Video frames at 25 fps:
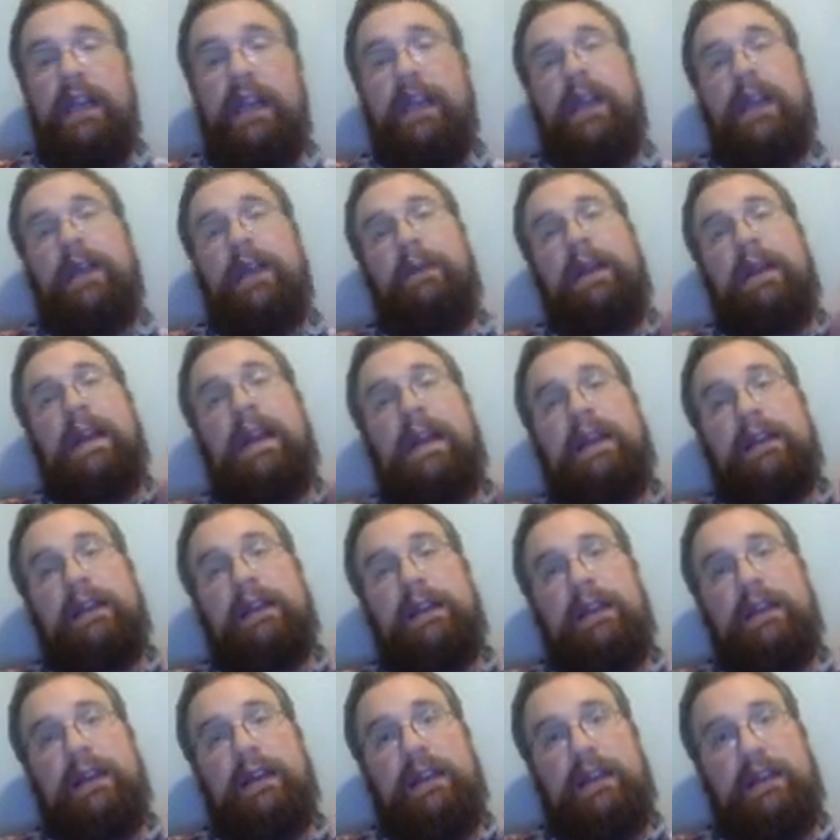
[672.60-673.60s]
and be like,
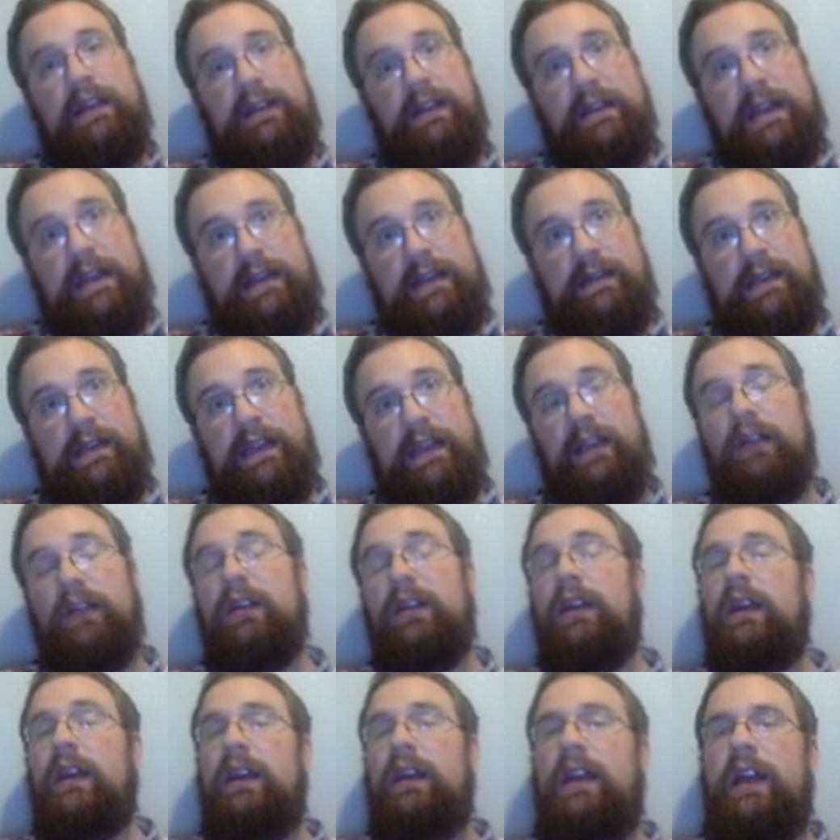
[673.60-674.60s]
kill that thing,
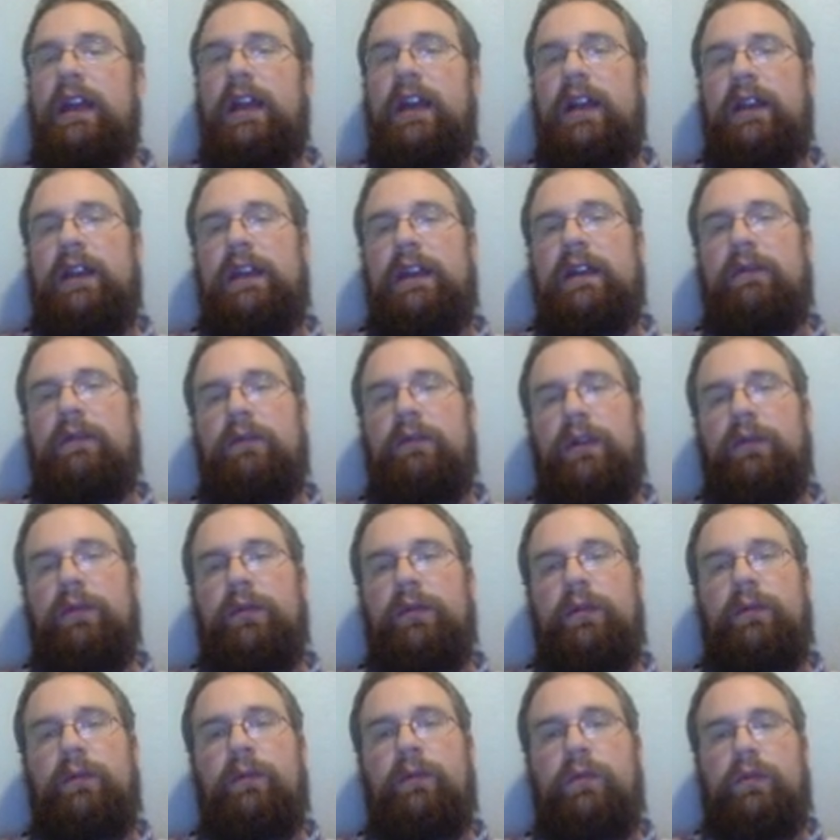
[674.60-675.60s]
and get
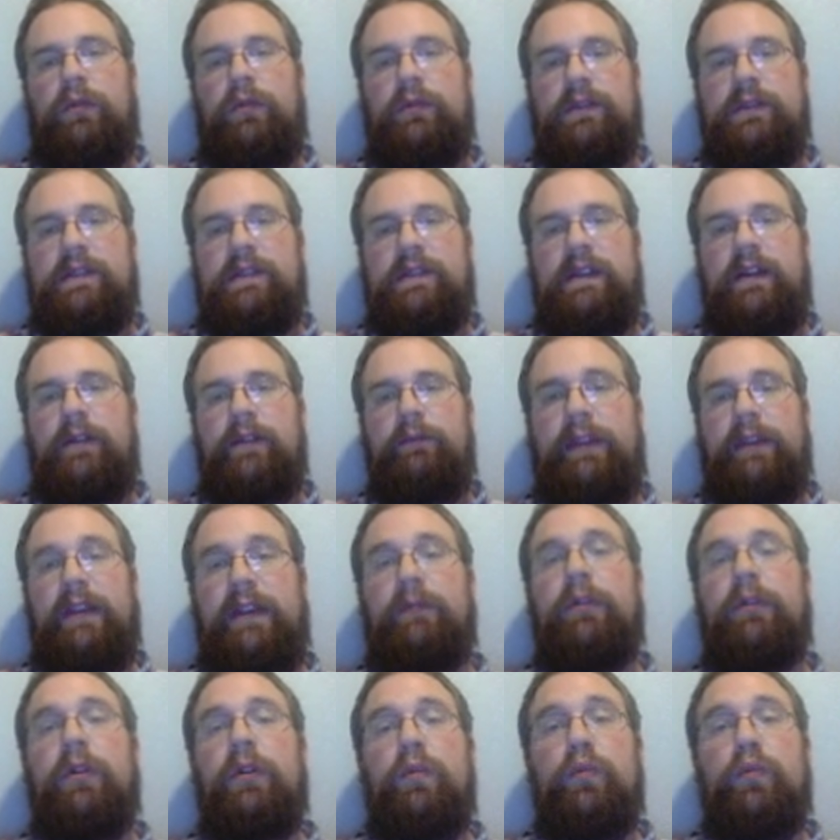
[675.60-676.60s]
reroll
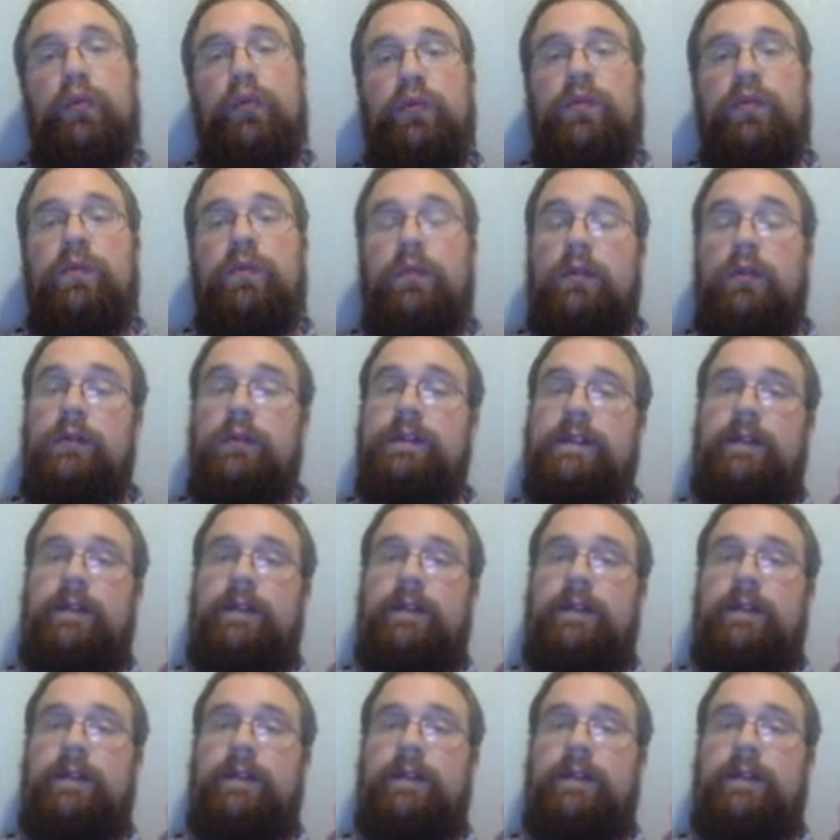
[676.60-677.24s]
wound rolls